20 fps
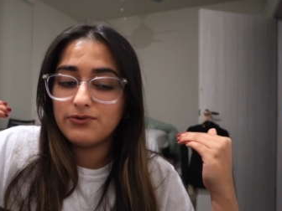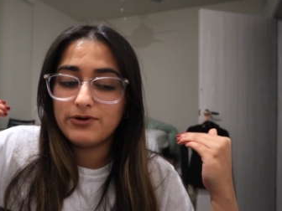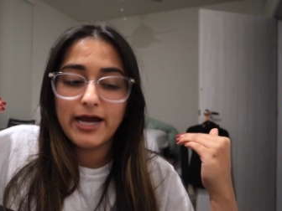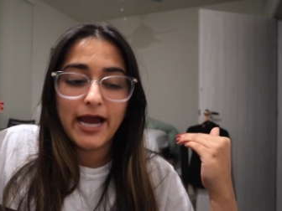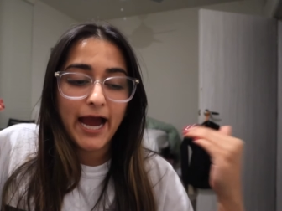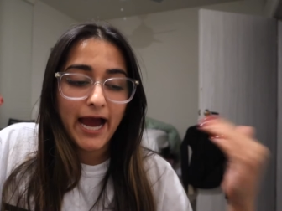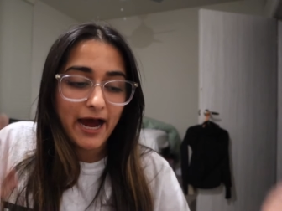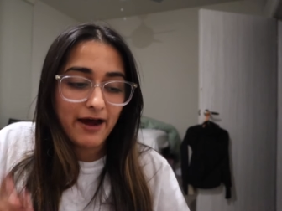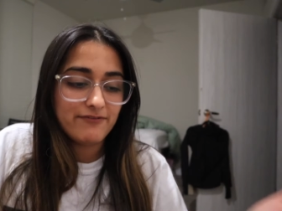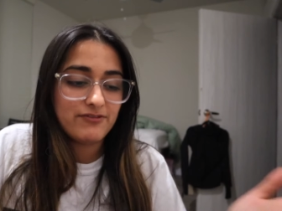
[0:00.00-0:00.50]

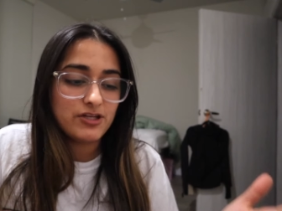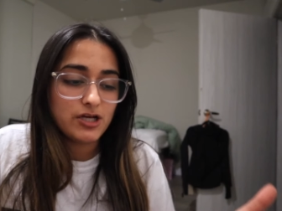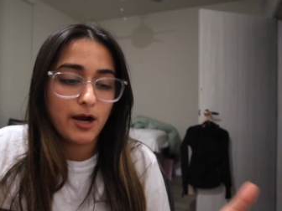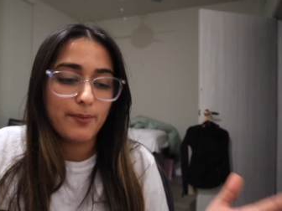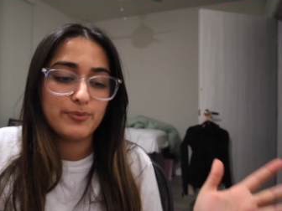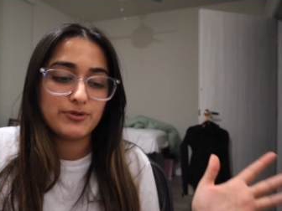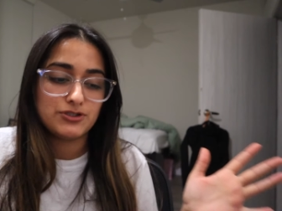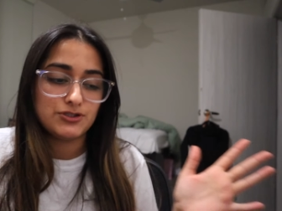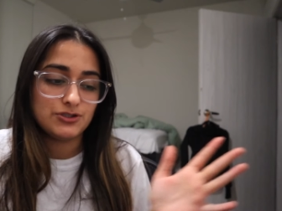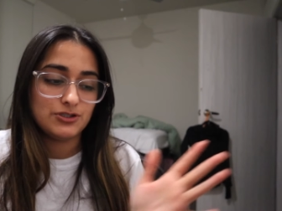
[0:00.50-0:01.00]
have the
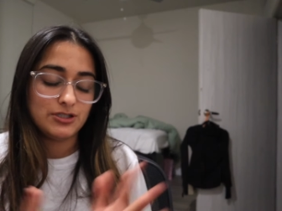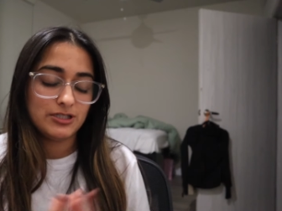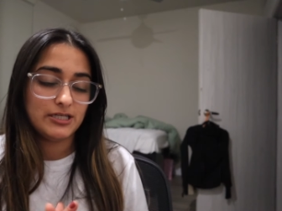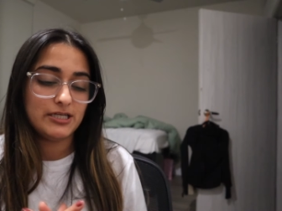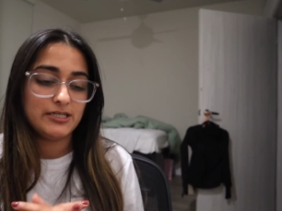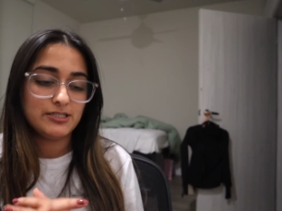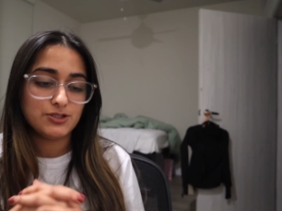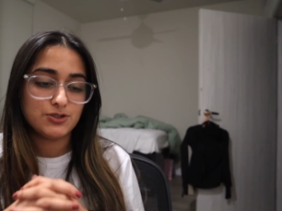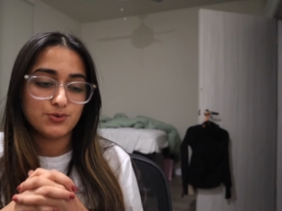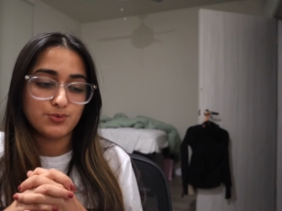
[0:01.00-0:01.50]

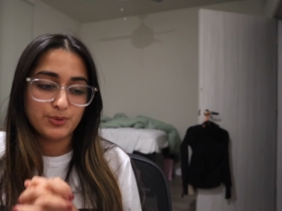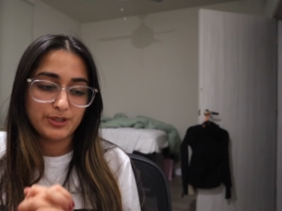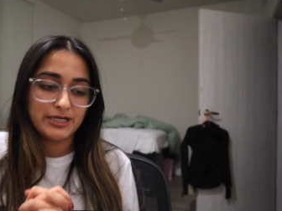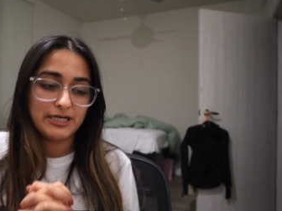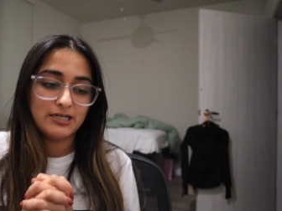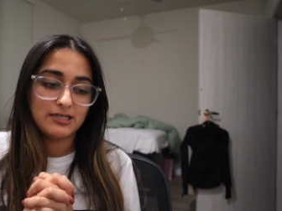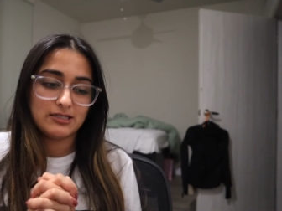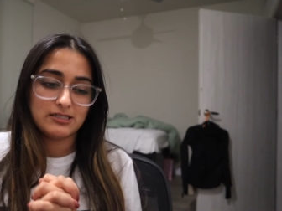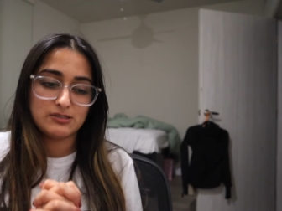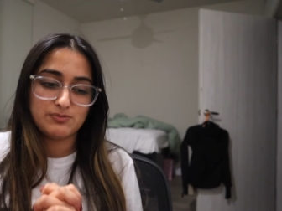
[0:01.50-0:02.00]
opportunity to
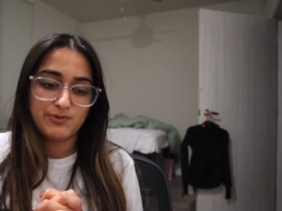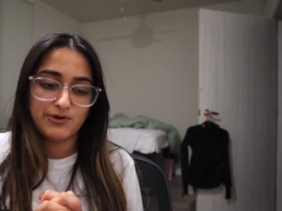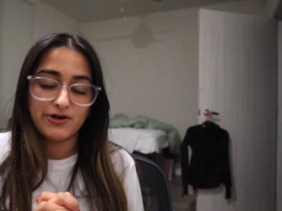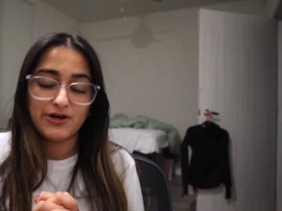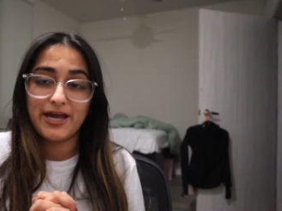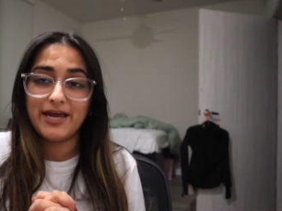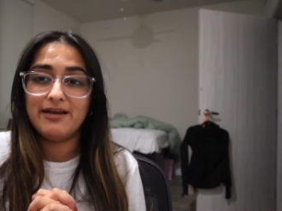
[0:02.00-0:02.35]
read this book.